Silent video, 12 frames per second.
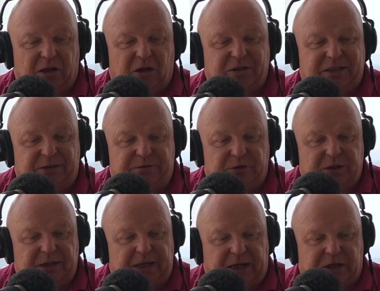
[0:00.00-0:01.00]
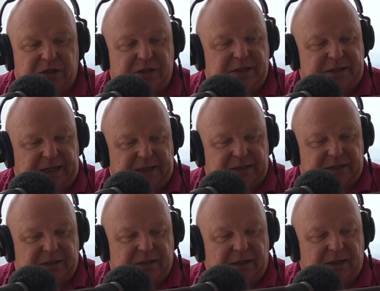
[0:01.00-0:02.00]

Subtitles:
are different nation states.